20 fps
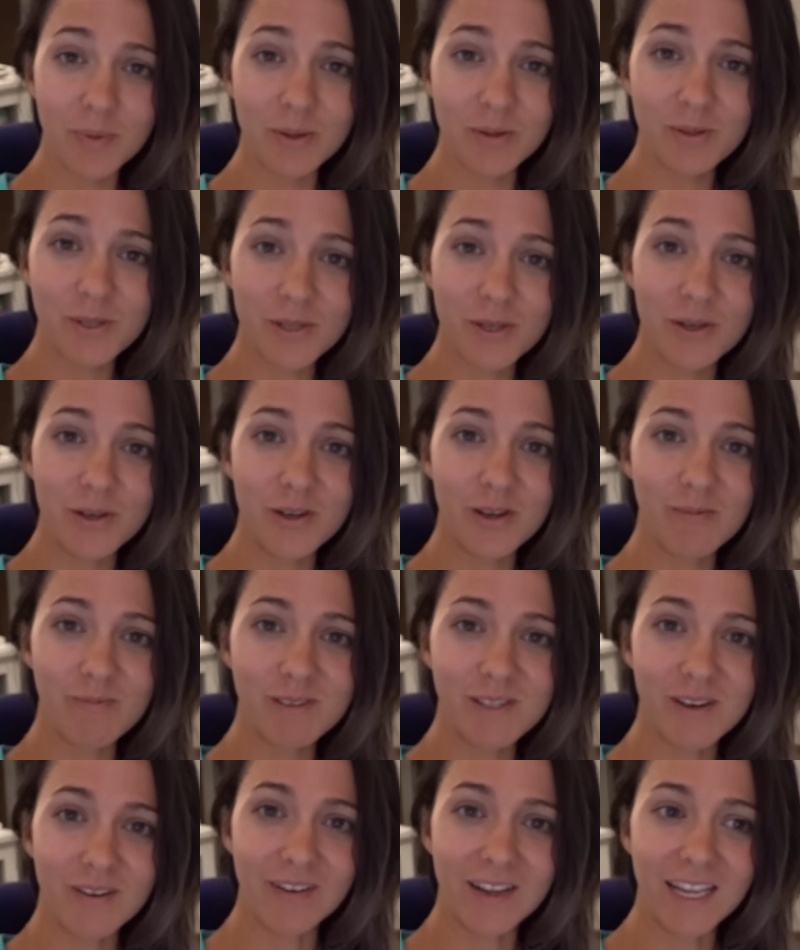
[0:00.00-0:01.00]
YouTube?
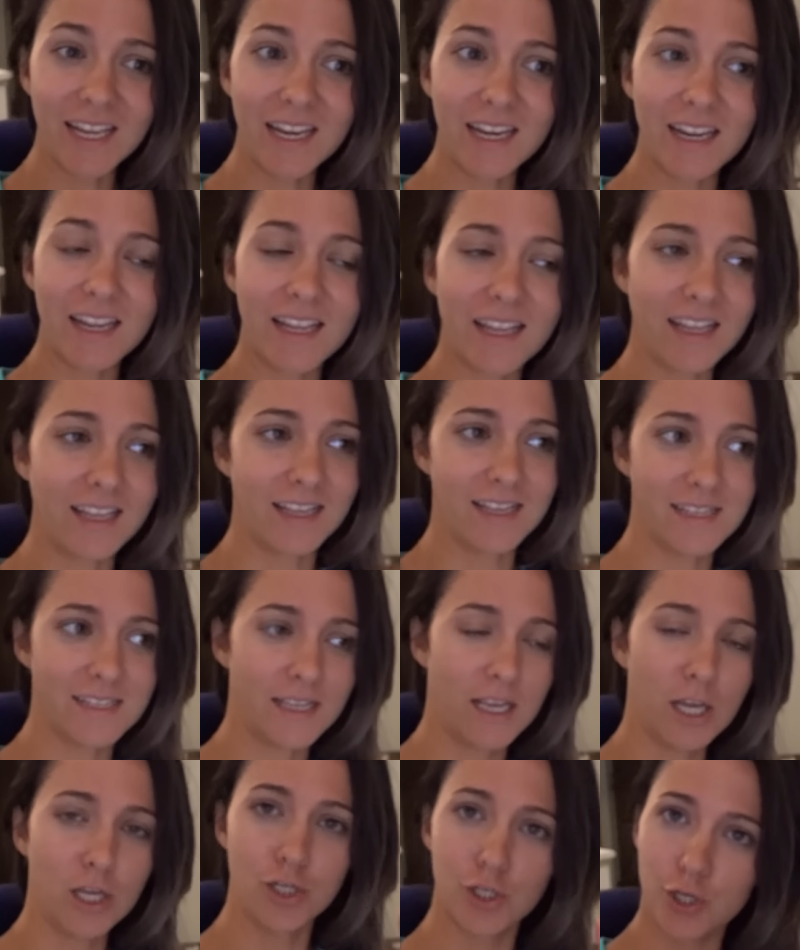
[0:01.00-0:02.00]
So it
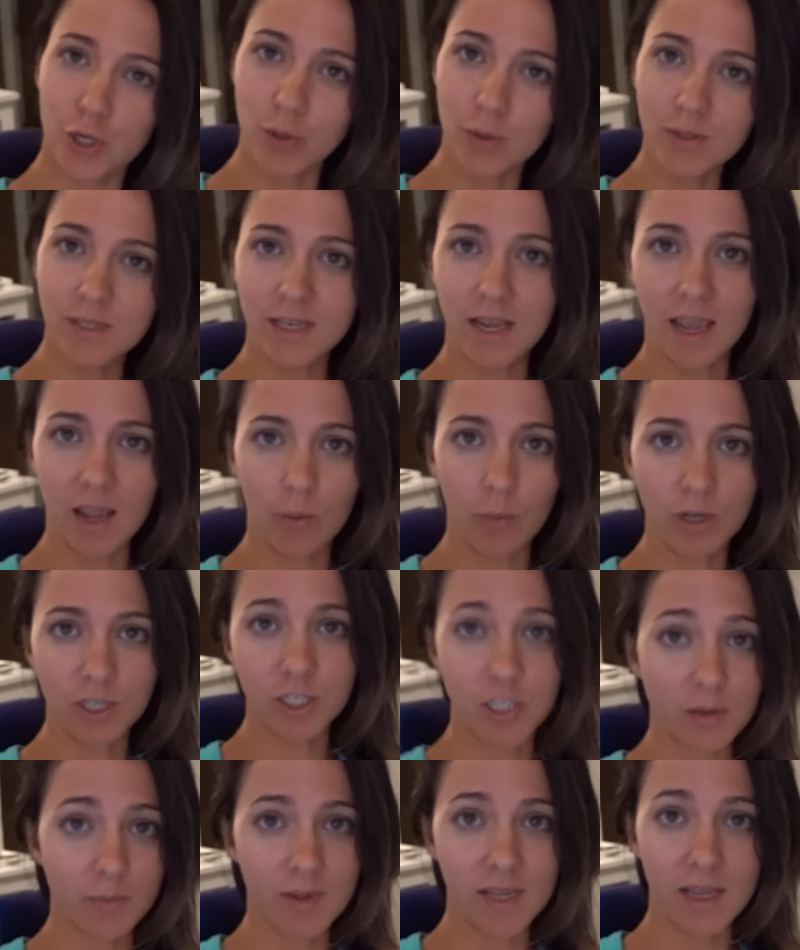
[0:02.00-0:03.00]
is Tuesday,
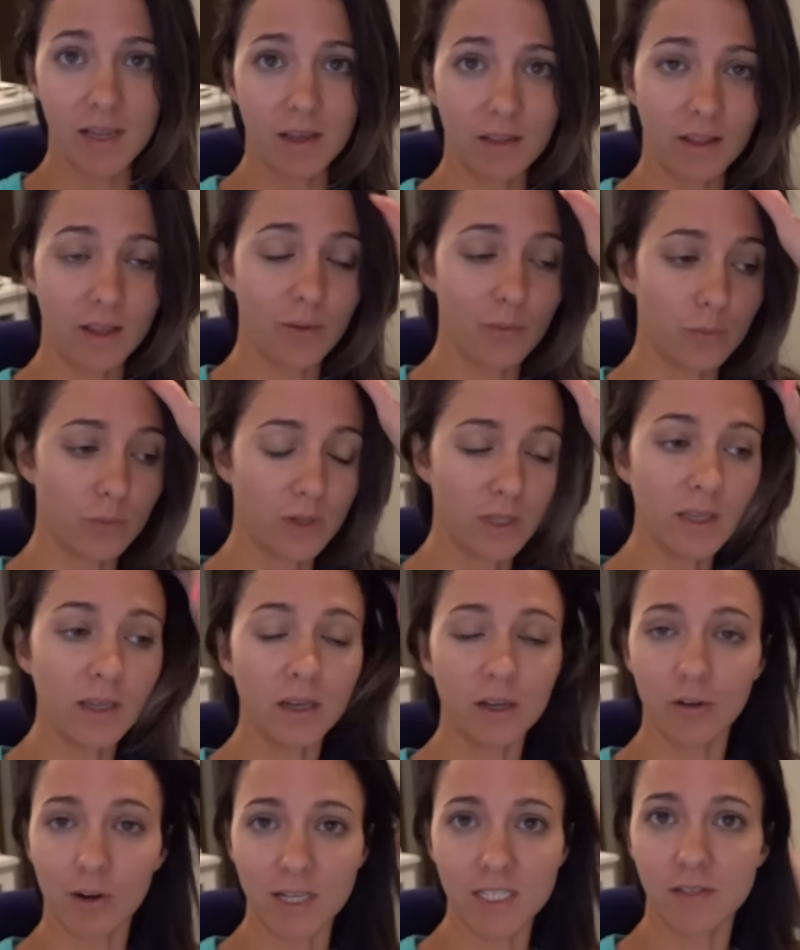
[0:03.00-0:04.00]
which to me it like really
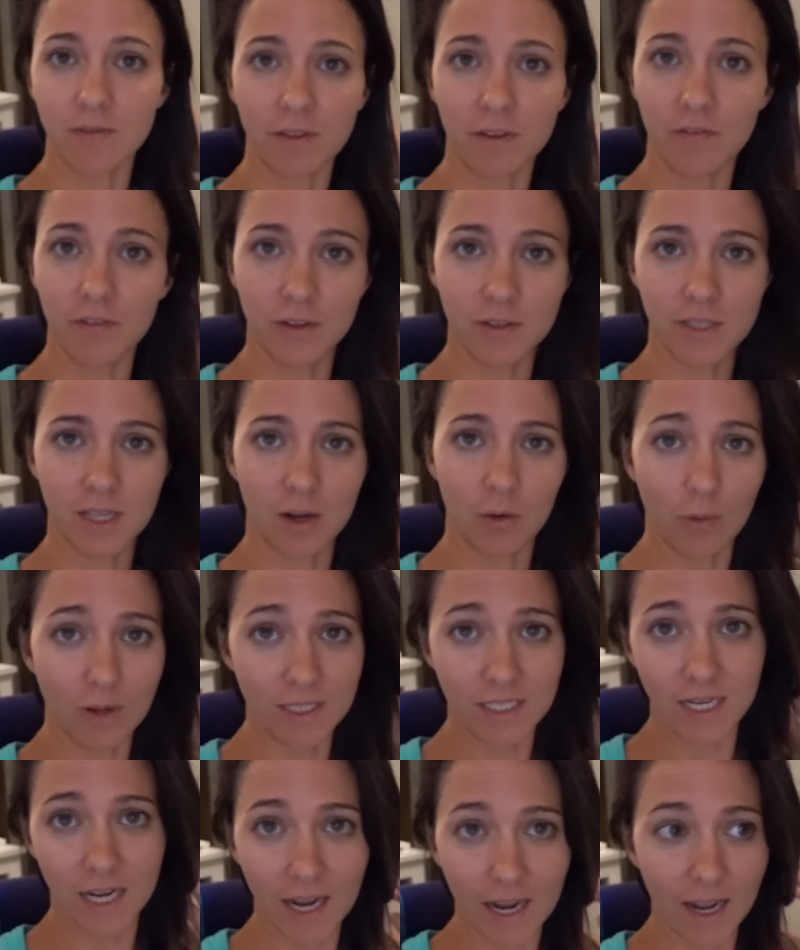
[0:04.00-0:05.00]
aggressively feels like Wednesday.